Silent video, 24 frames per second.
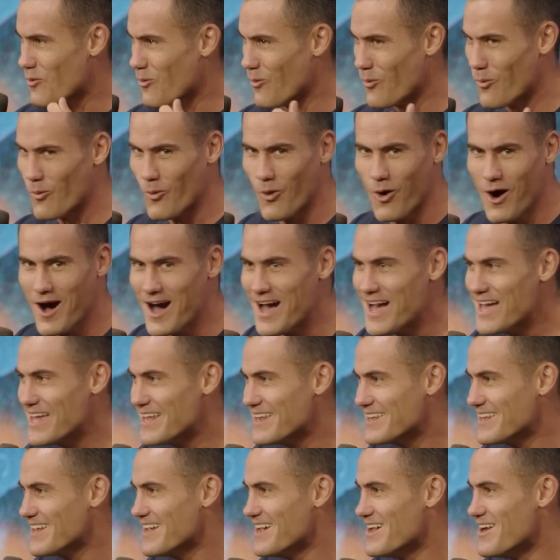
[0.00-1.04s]
what?
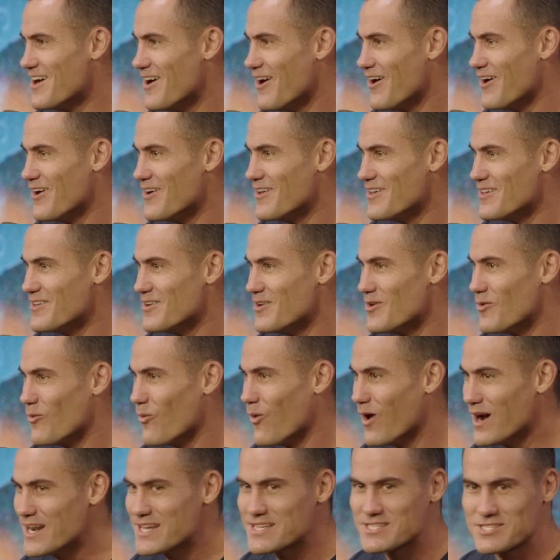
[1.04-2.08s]

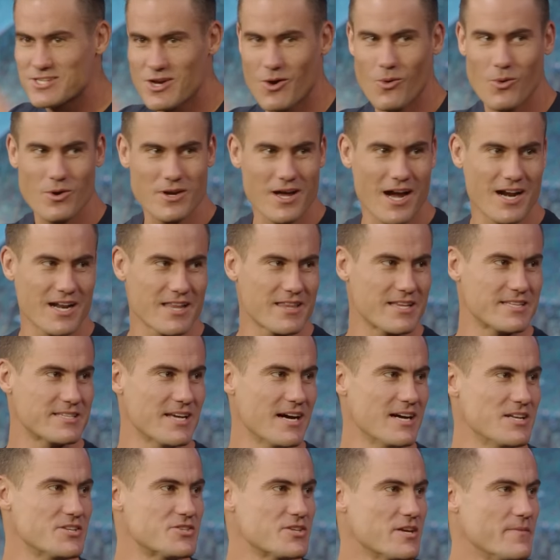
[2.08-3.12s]
What is going on in the
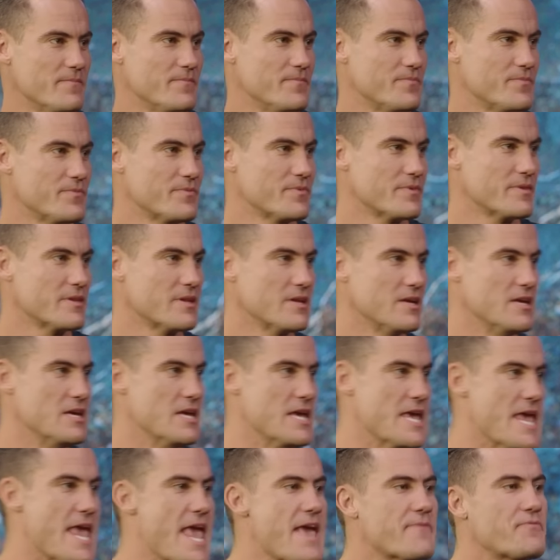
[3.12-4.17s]
dungeon?
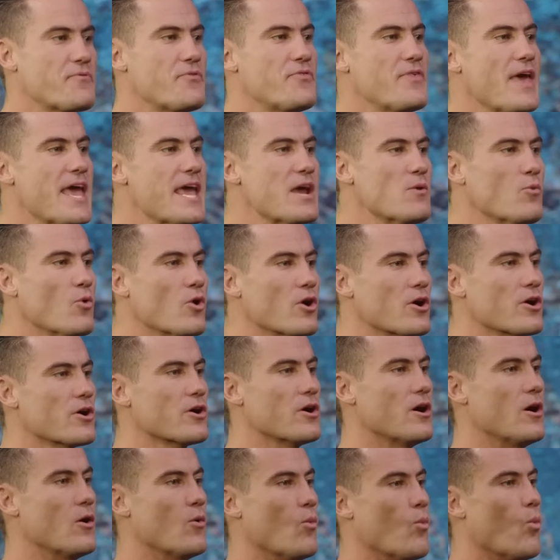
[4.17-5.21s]
If they
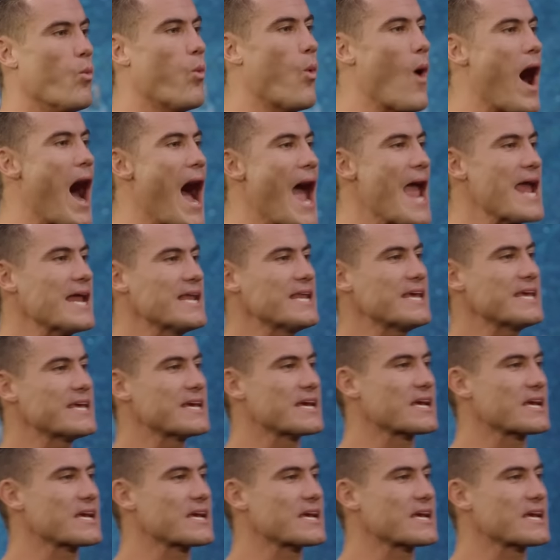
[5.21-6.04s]
were whining